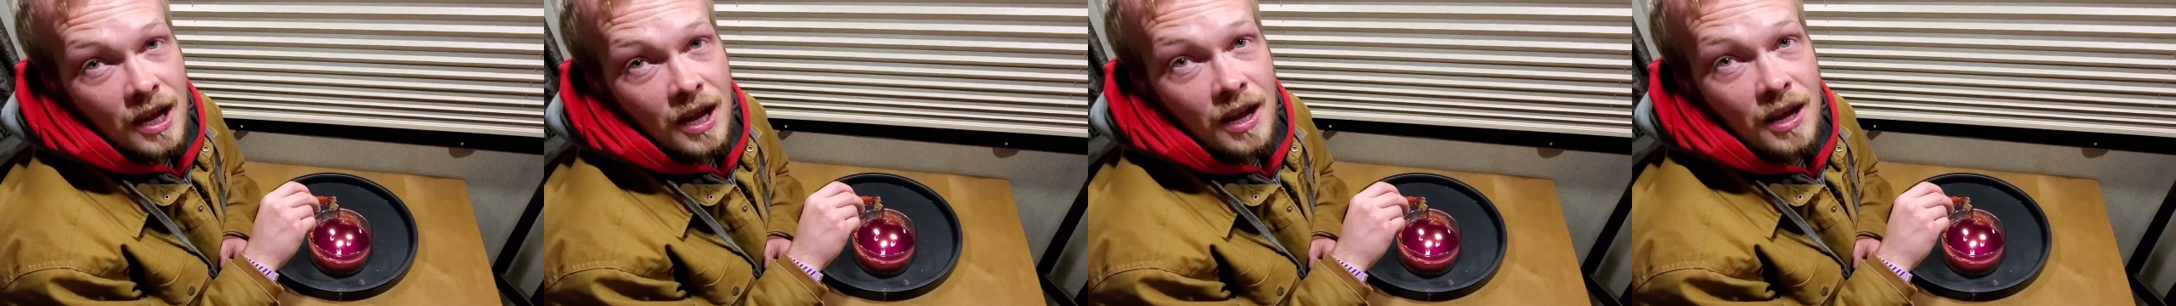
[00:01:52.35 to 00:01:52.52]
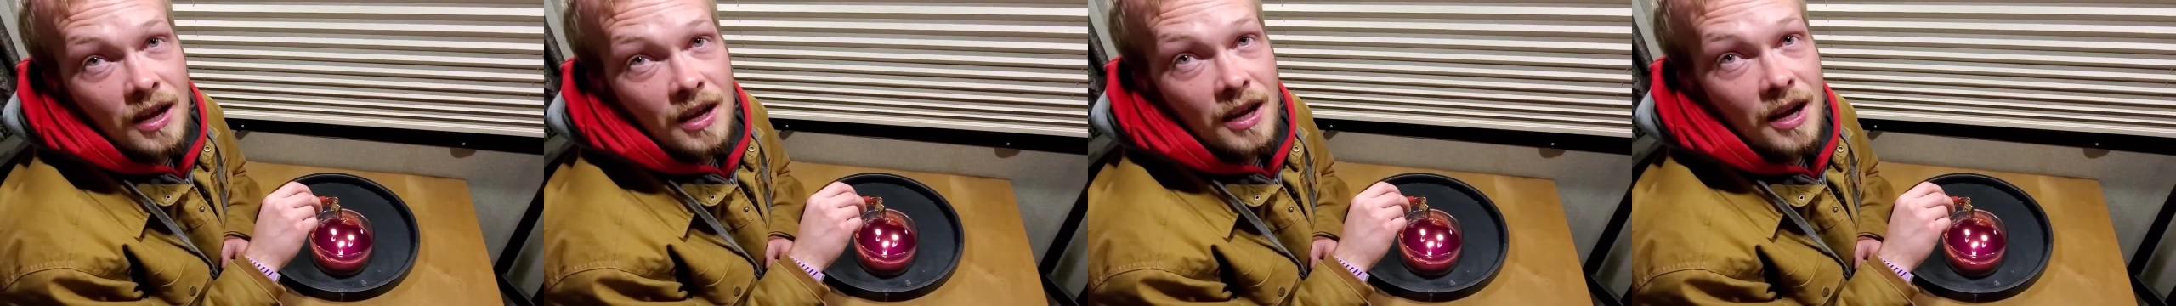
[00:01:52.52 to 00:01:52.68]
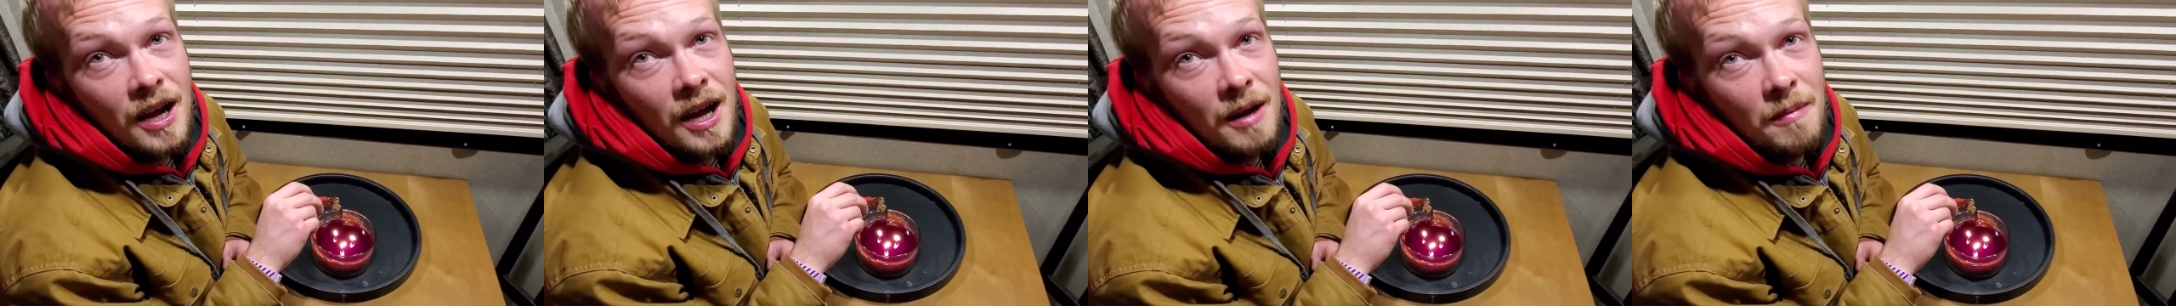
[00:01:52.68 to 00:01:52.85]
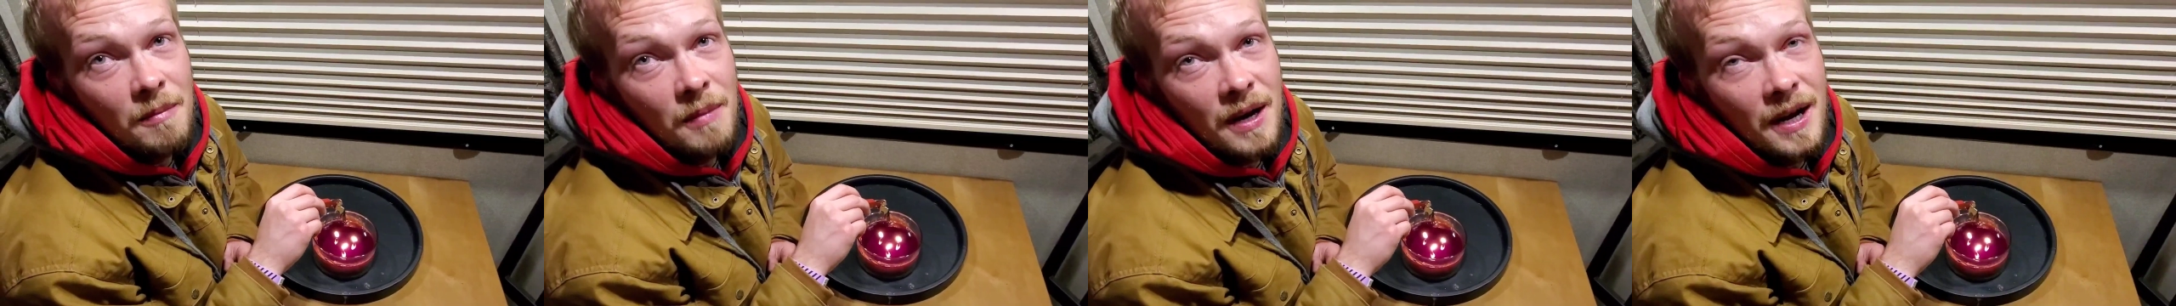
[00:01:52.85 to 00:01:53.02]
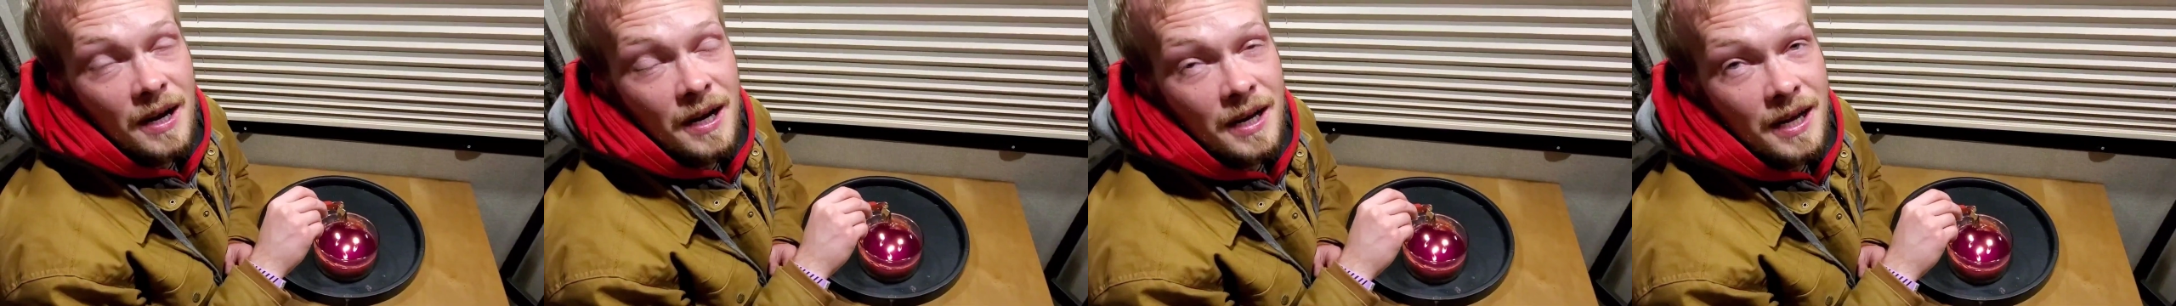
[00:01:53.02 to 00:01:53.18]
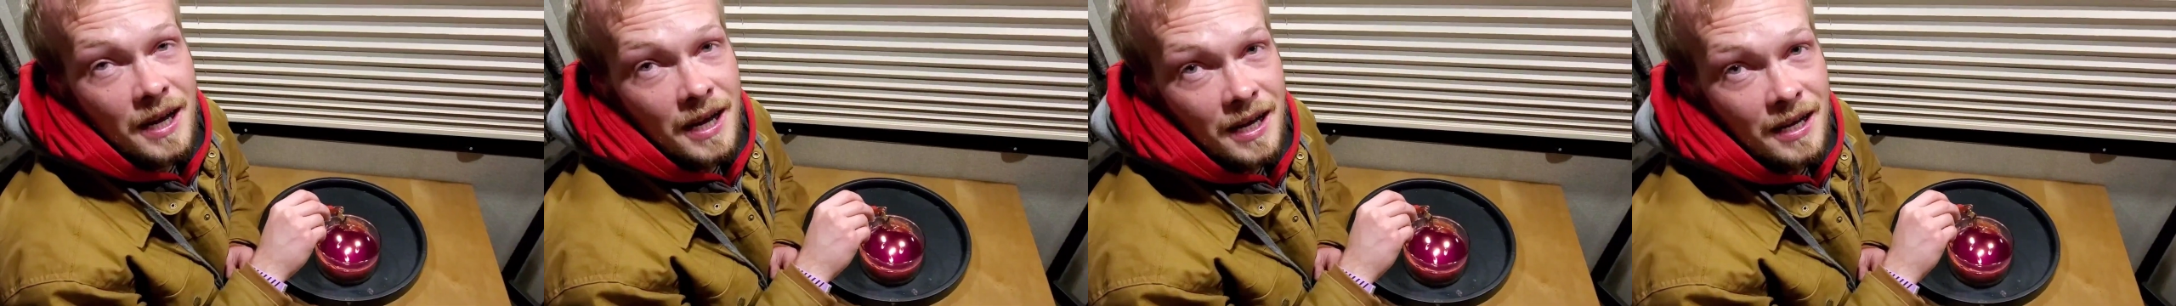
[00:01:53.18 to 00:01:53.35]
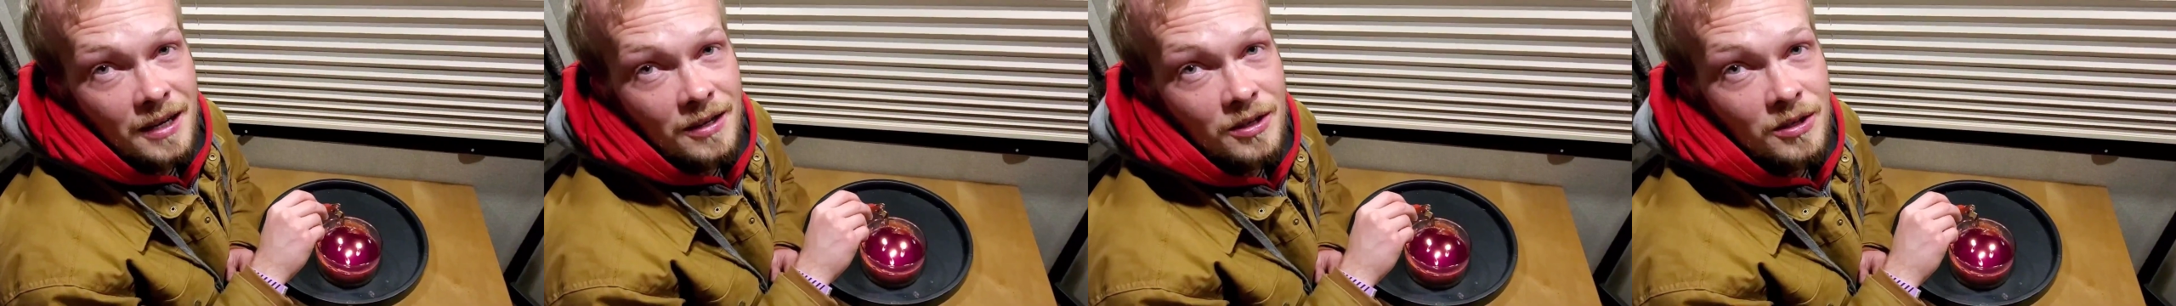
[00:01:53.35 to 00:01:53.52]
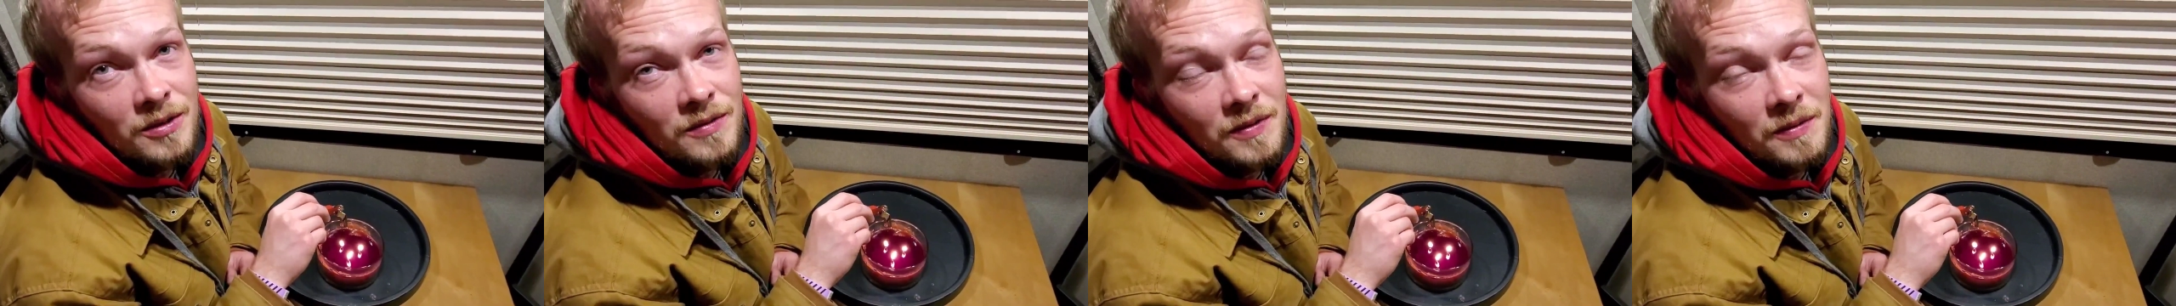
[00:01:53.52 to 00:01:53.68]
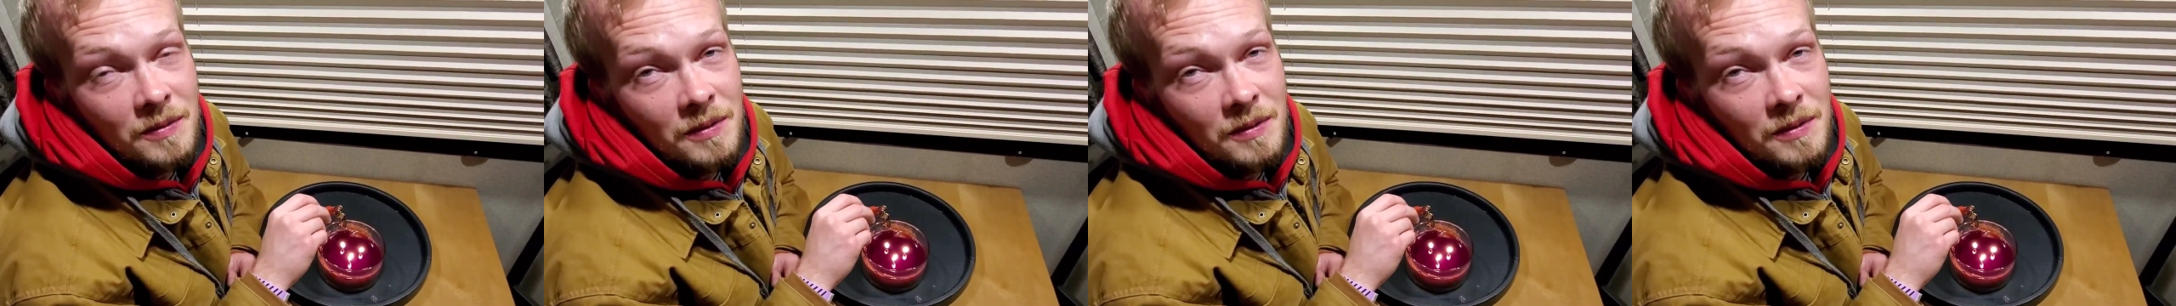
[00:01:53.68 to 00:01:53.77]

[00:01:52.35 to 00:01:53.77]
I buy candles